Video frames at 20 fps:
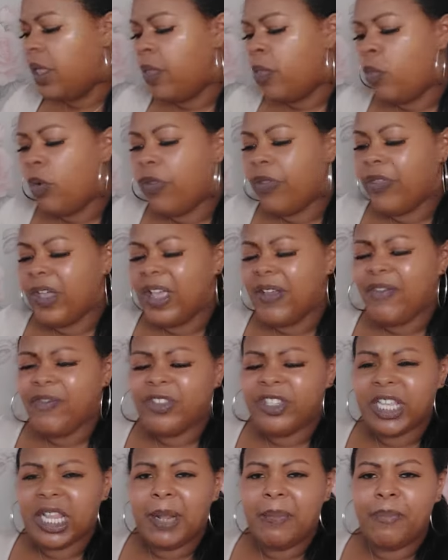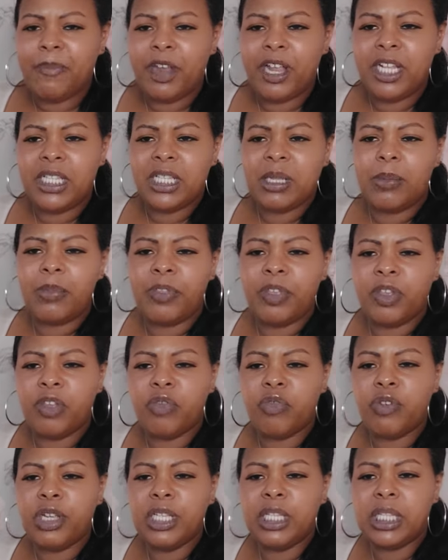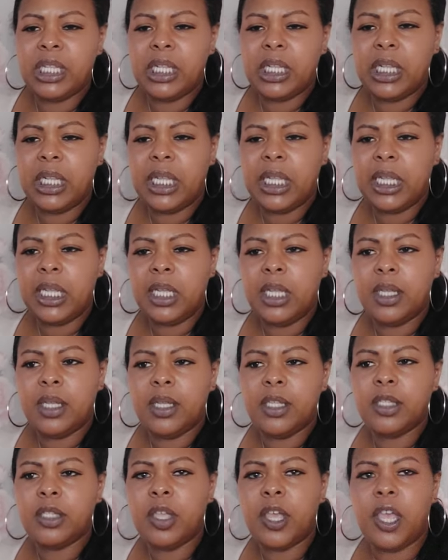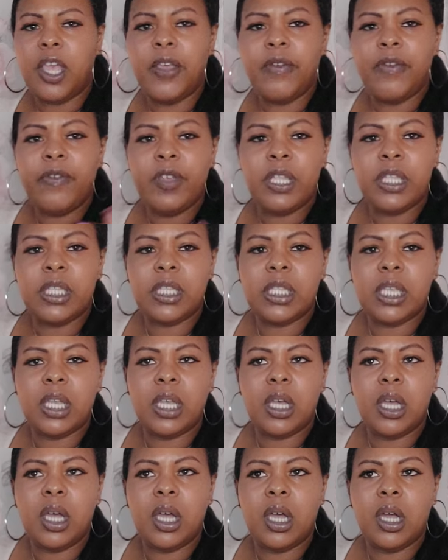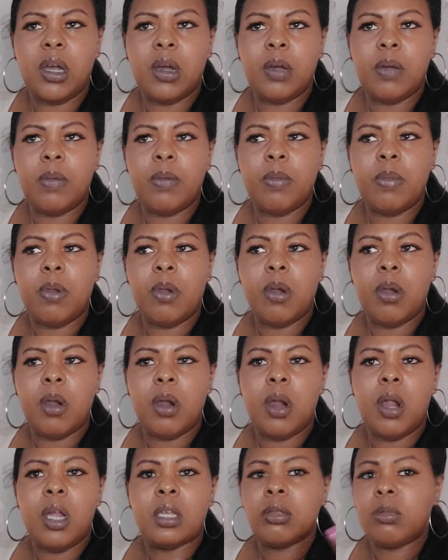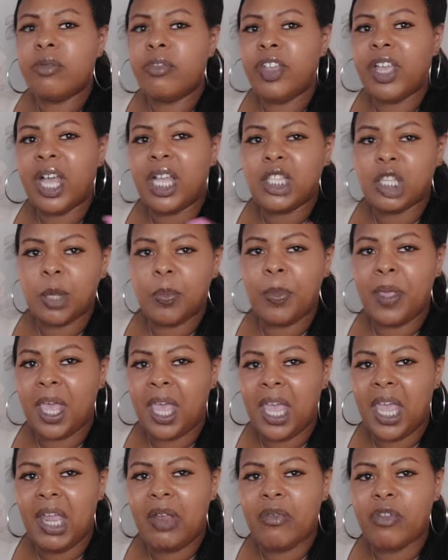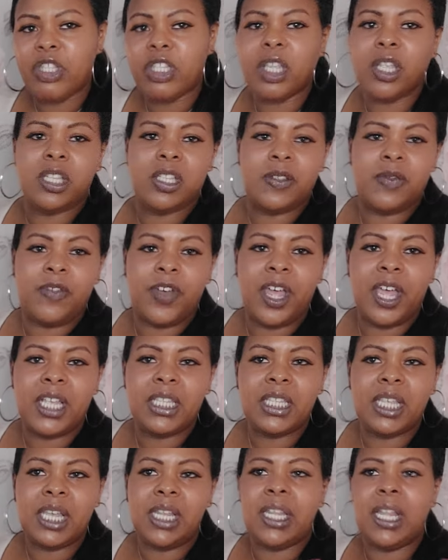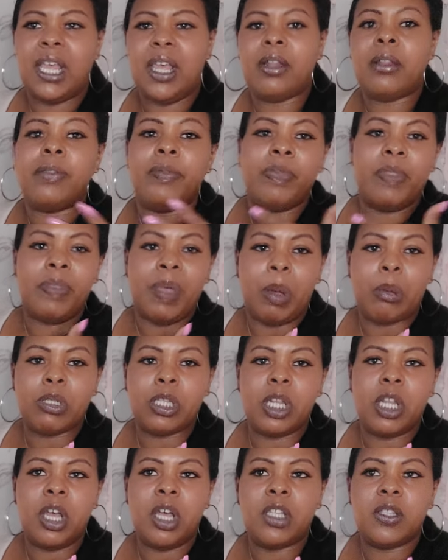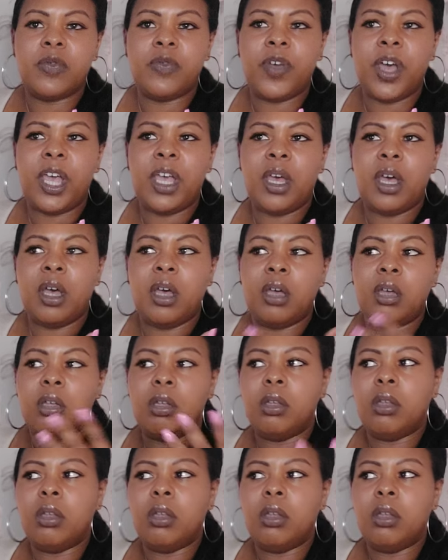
What, they've celebrated something recently. So if it's a, so if you guys, it could be an Aries because there's a fire sign, then that was the last fire